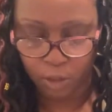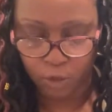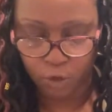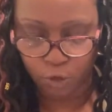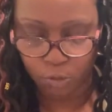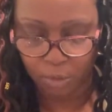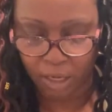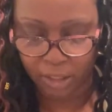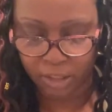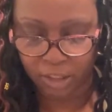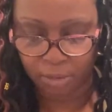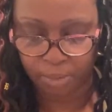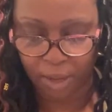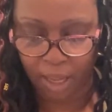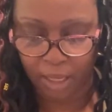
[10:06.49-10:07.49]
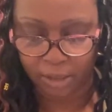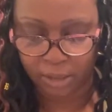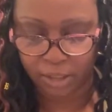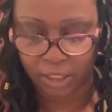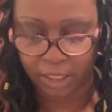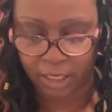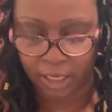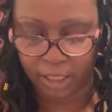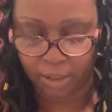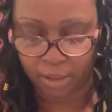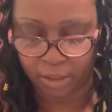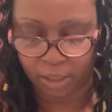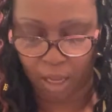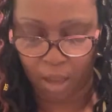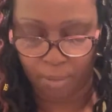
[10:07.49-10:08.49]
too much epoxy in the
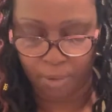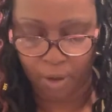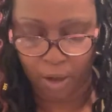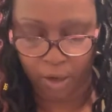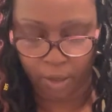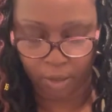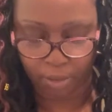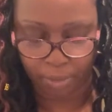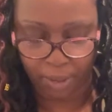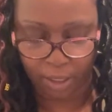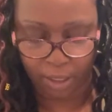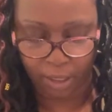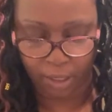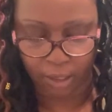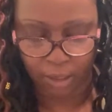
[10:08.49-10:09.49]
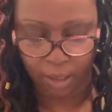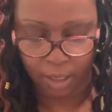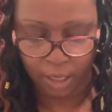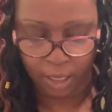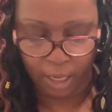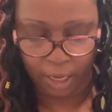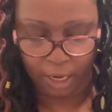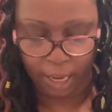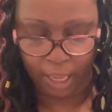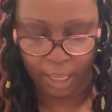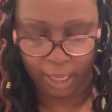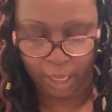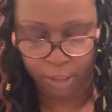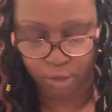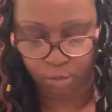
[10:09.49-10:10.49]
top part of the pen, and I
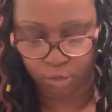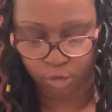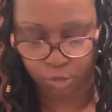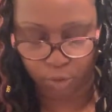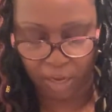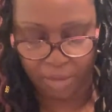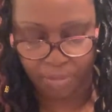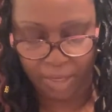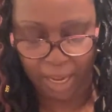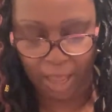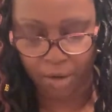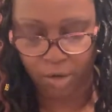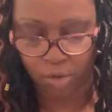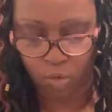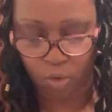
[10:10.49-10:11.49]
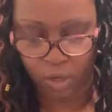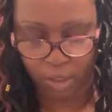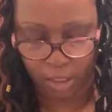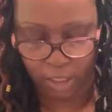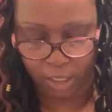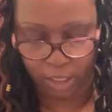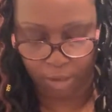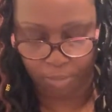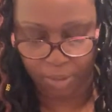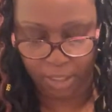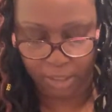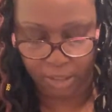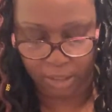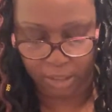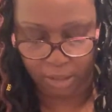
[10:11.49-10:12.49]
had to scrape it out in order to get the
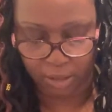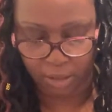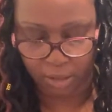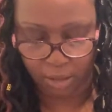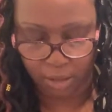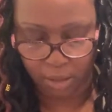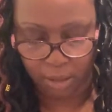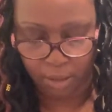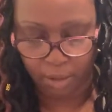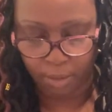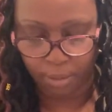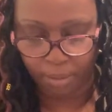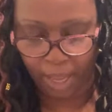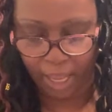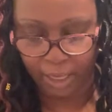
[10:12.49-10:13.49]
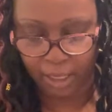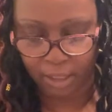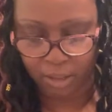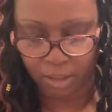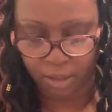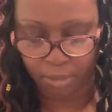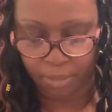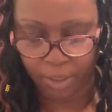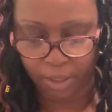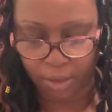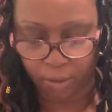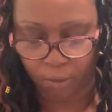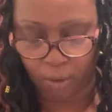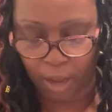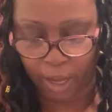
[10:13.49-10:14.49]
pieces back into the
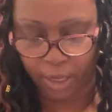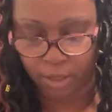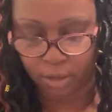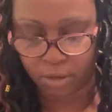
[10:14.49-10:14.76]
pen right.